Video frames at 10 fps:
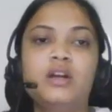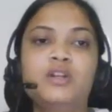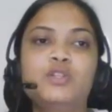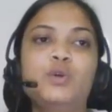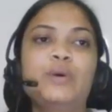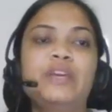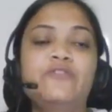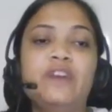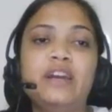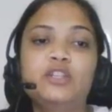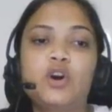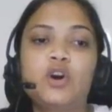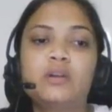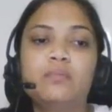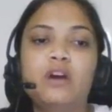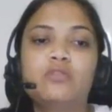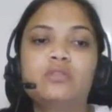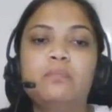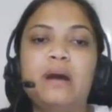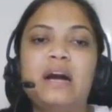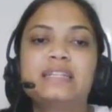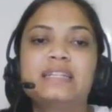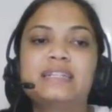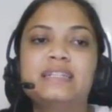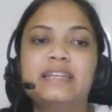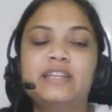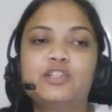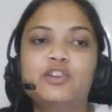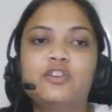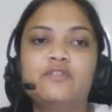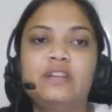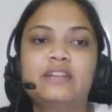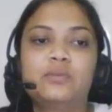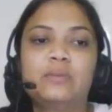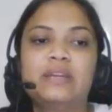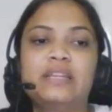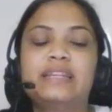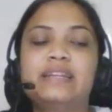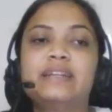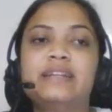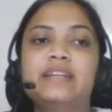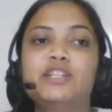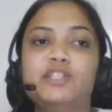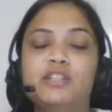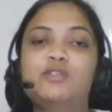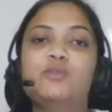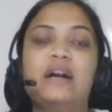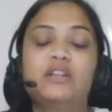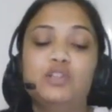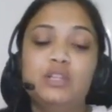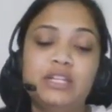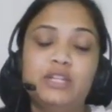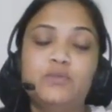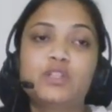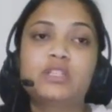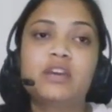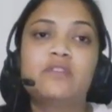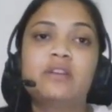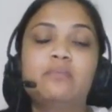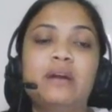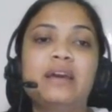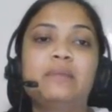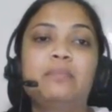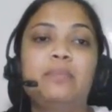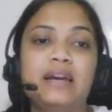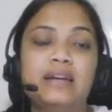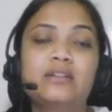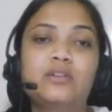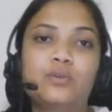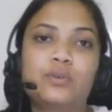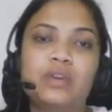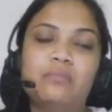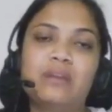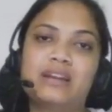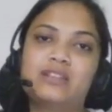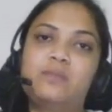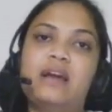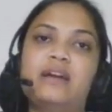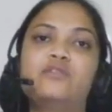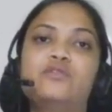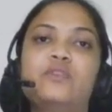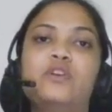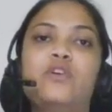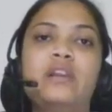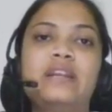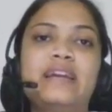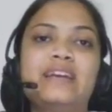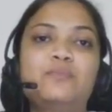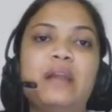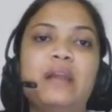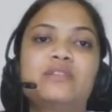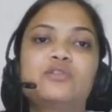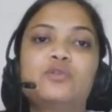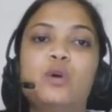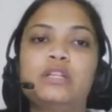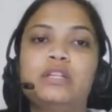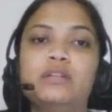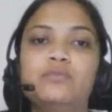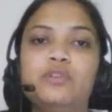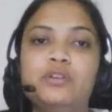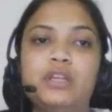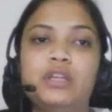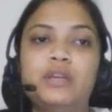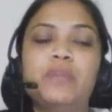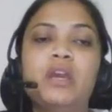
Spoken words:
so if I talk about the particle nature of electromagnetic radiation, so actually it was given by Planck, okay, Max Planck. So we call it as Planck's quantum theory.